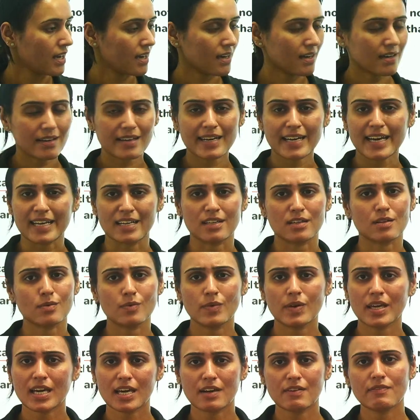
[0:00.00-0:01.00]
Right,
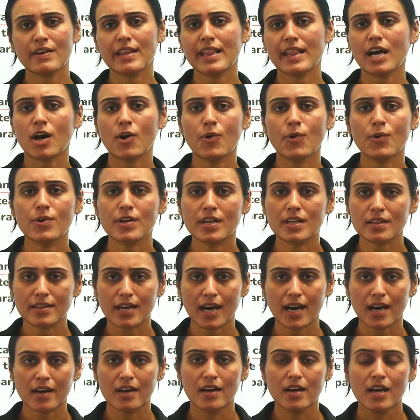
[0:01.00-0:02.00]
we have allowed
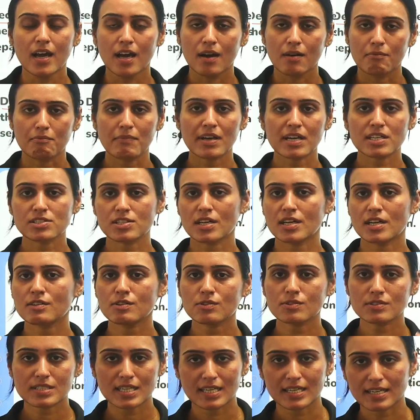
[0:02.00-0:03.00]
the mixture to
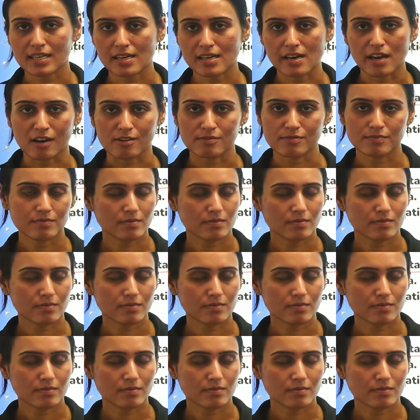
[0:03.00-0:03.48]
settle down.